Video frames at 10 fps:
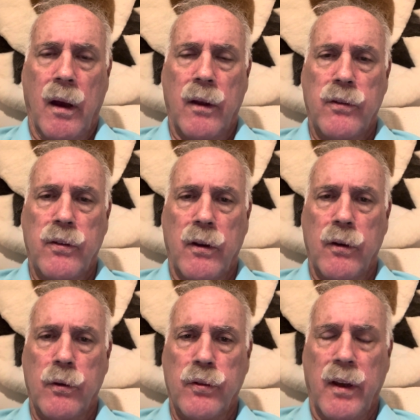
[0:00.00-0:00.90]

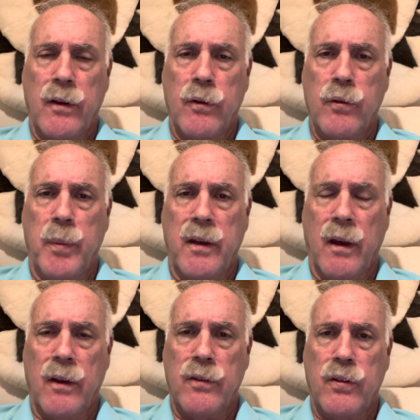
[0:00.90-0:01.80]
Senator Sanders,
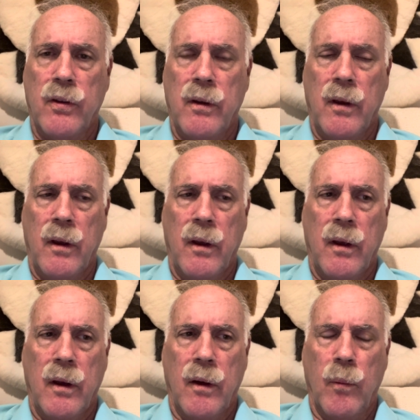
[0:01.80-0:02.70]
because
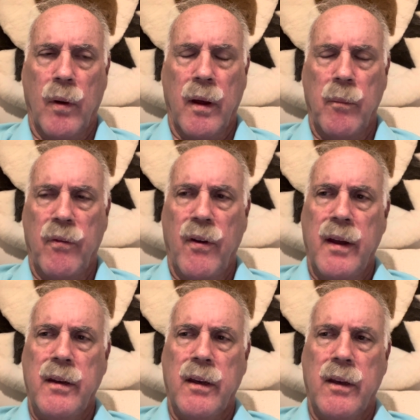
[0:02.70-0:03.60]
what I'm
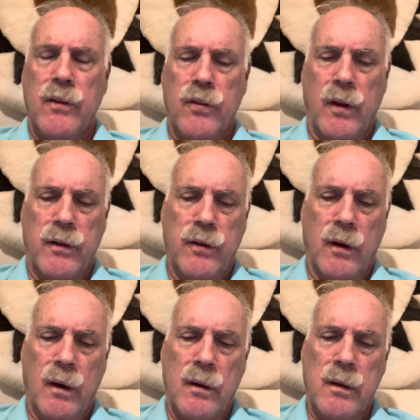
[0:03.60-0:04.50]
finding is
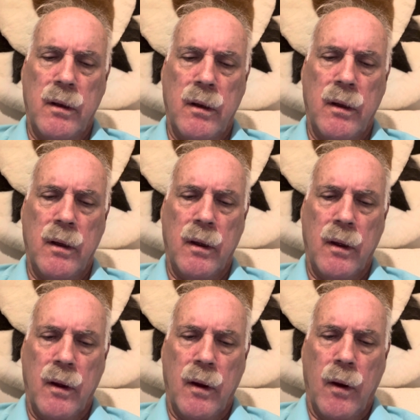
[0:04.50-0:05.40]
that
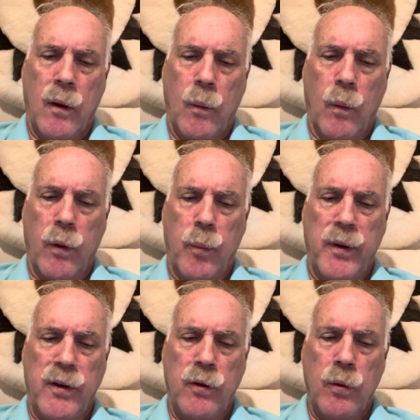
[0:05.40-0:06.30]
whether it be
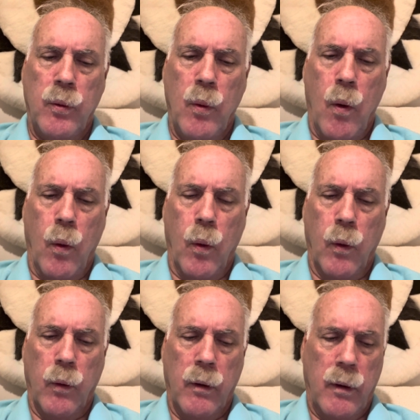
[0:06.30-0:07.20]
you
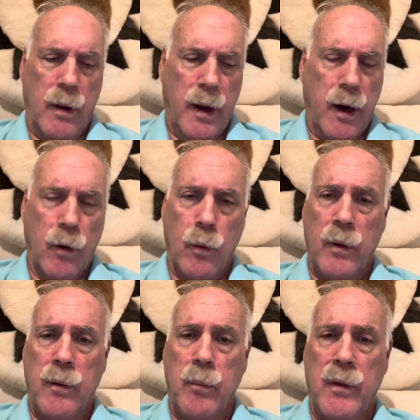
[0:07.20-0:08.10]
or
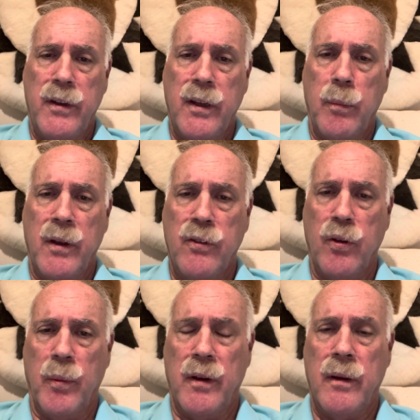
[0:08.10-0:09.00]
heroin Medea
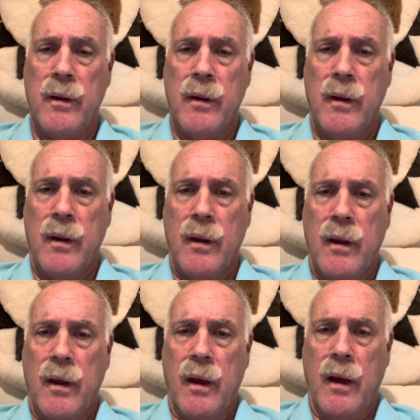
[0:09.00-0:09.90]
Benjamin,
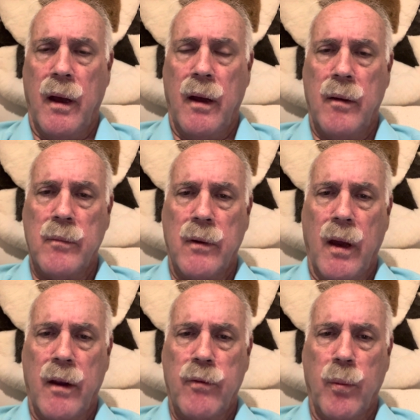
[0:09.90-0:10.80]

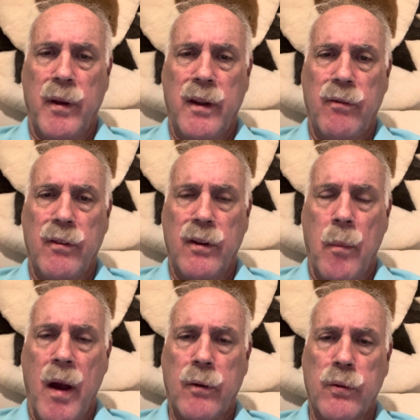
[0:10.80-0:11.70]
God forbid even
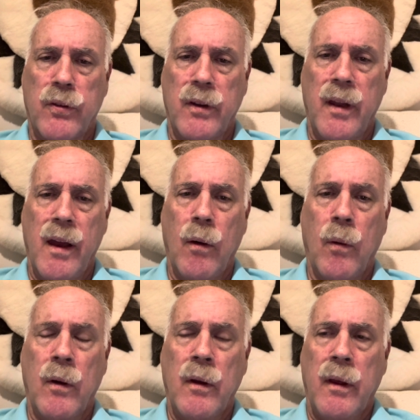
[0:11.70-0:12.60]
Democracy Now,
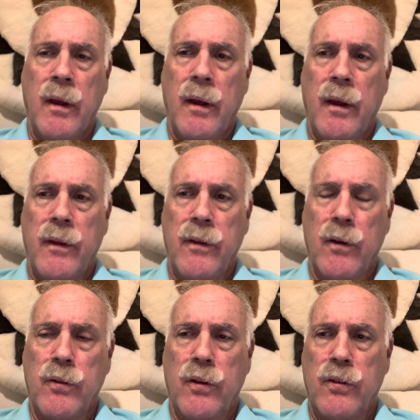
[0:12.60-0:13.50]

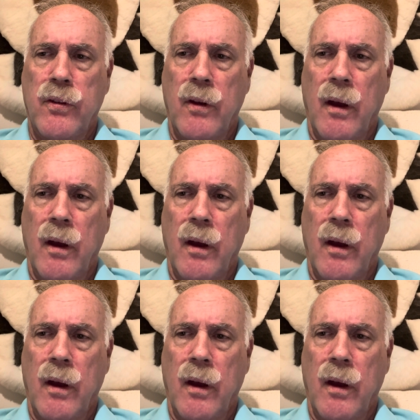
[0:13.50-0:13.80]
there's this